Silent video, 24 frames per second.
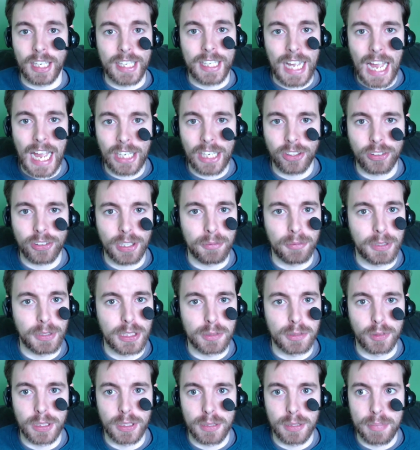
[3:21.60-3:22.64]
Catherine, which
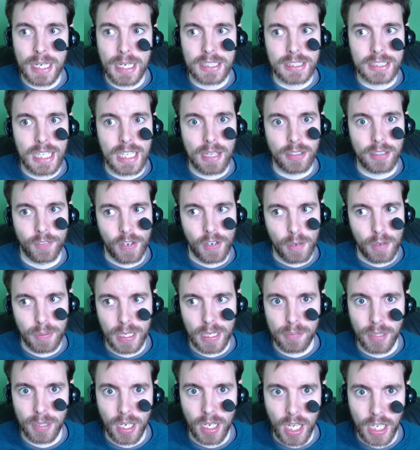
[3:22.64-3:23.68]
is one of the best games I've ever
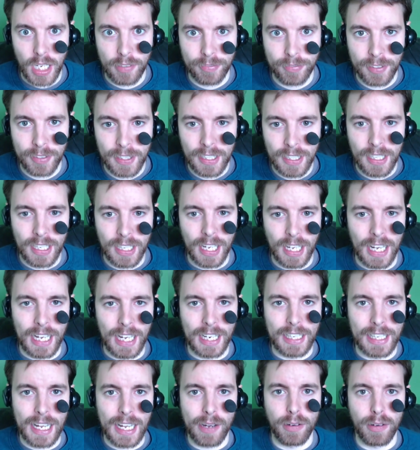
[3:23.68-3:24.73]
played in my life,
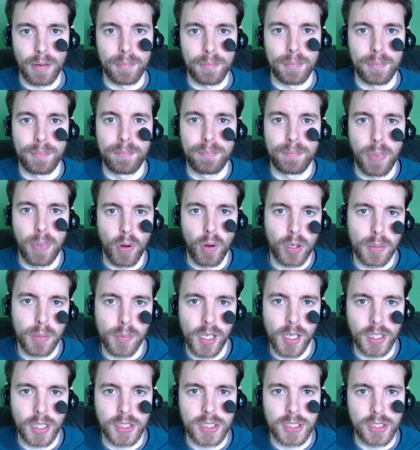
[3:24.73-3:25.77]
and now I'm
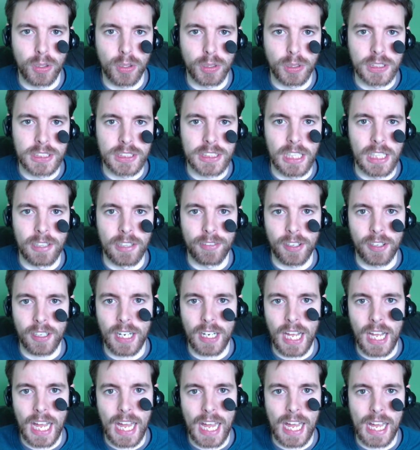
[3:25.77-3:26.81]
Pokemon Soul
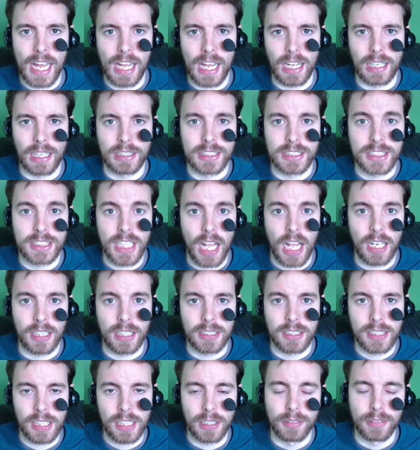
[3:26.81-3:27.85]
Silver and
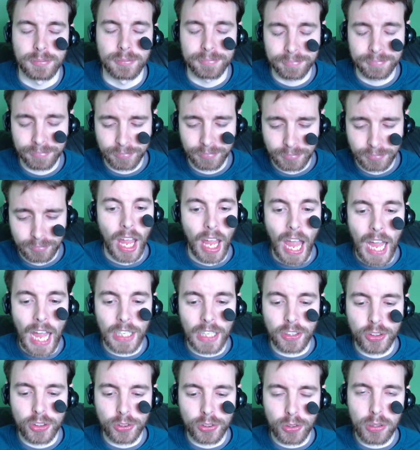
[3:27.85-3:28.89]
Silent Hill.
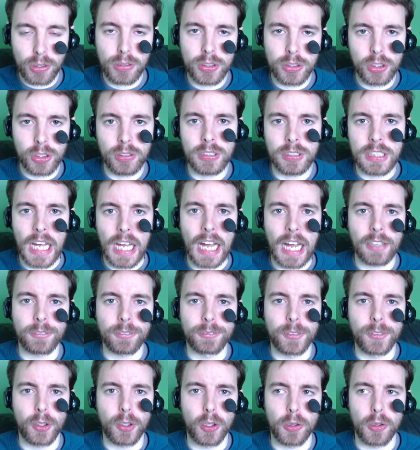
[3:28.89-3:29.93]
And through doing
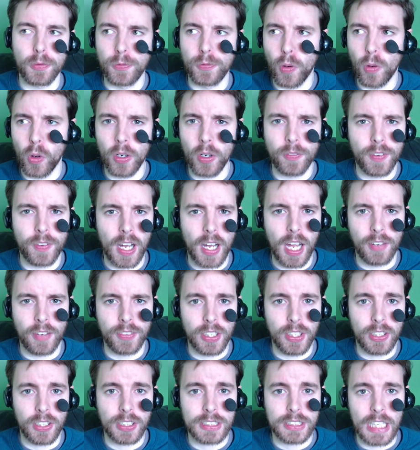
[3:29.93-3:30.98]
that for 4 or 5
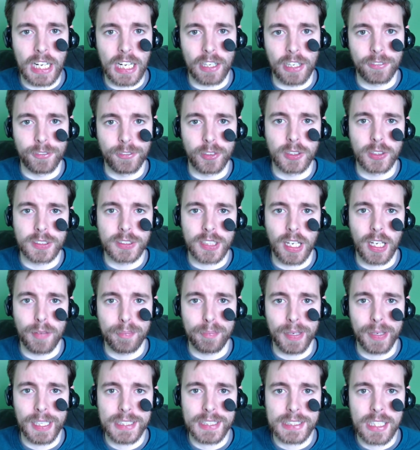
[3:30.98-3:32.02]
years at a
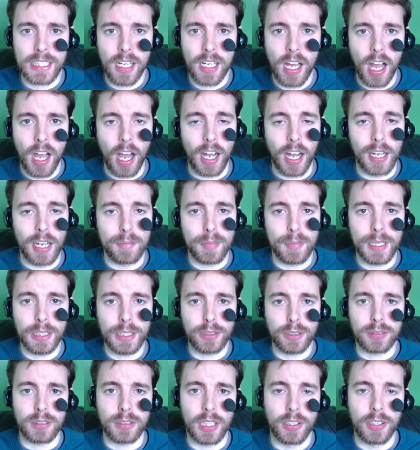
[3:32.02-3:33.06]
full-time pace, I
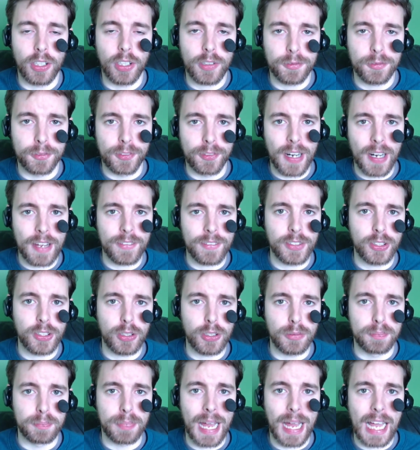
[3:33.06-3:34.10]
made enough
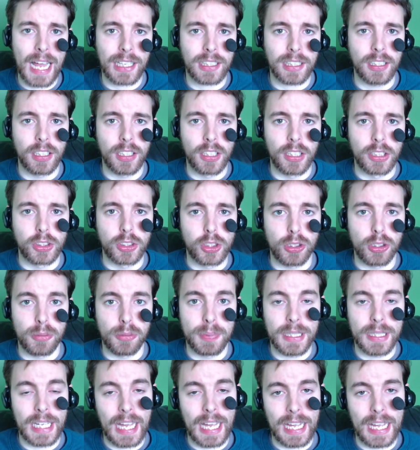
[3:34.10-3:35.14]
revenue back to
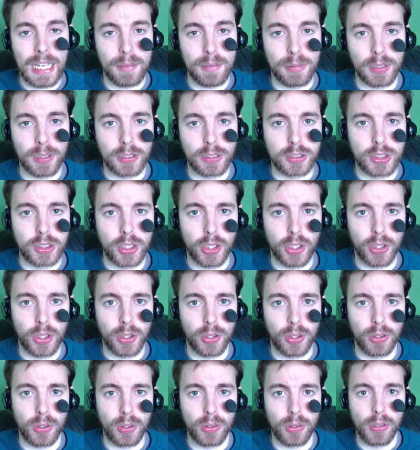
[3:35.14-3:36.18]
be able
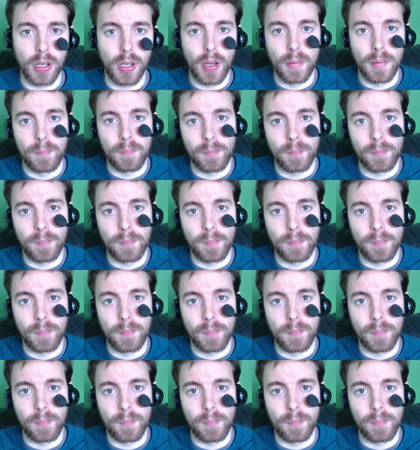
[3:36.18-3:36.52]
to